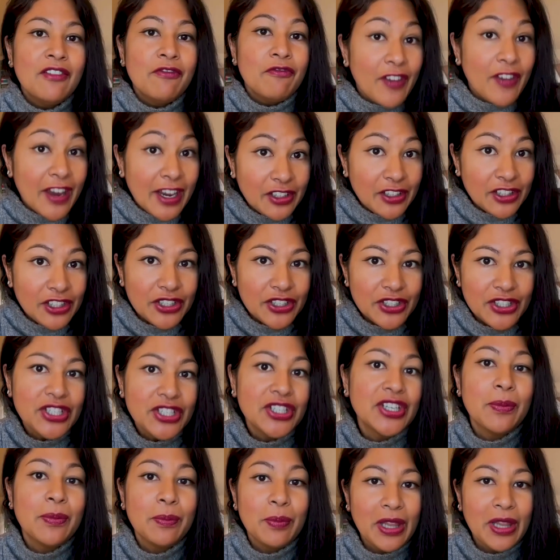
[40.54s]
Failure to
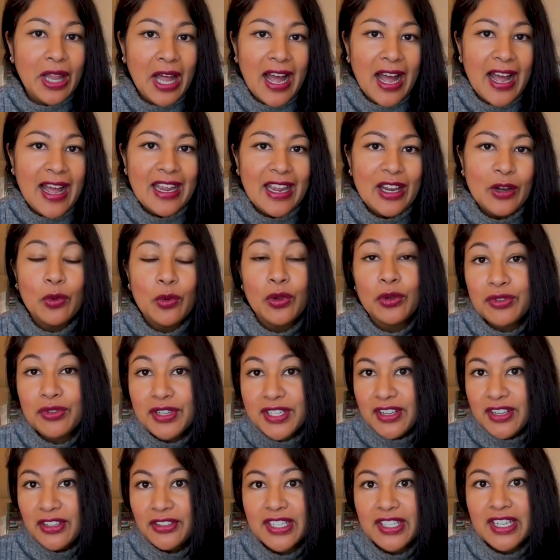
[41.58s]
comply will
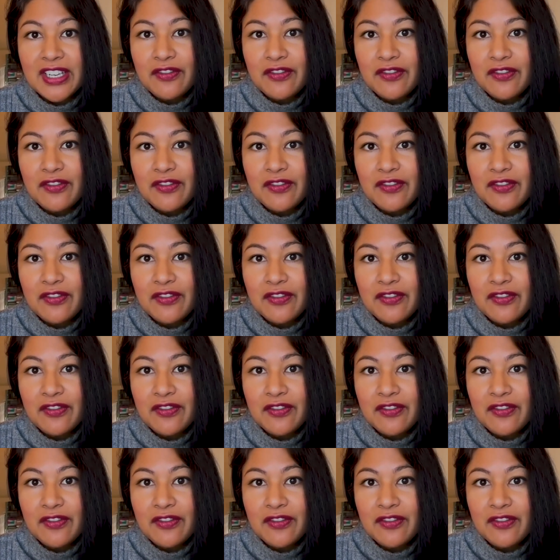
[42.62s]
result in